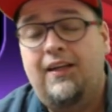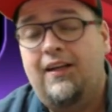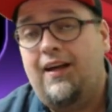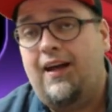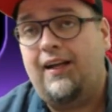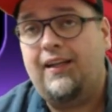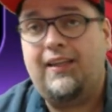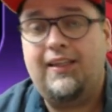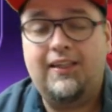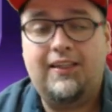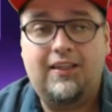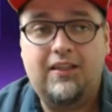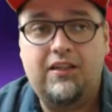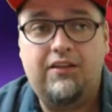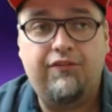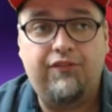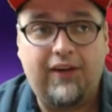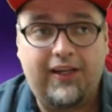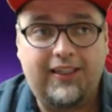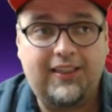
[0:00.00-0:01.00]
I think the
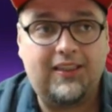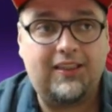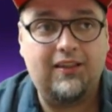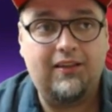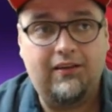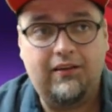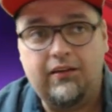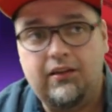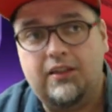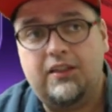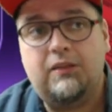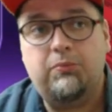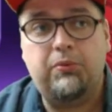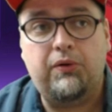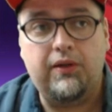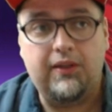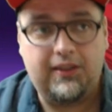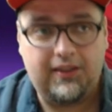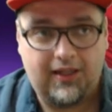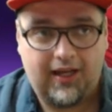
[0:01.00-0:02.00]
device looks
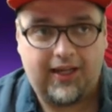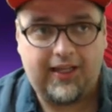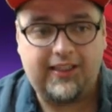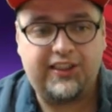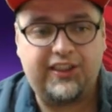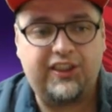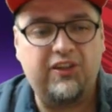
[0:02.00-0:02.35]
pretty nice.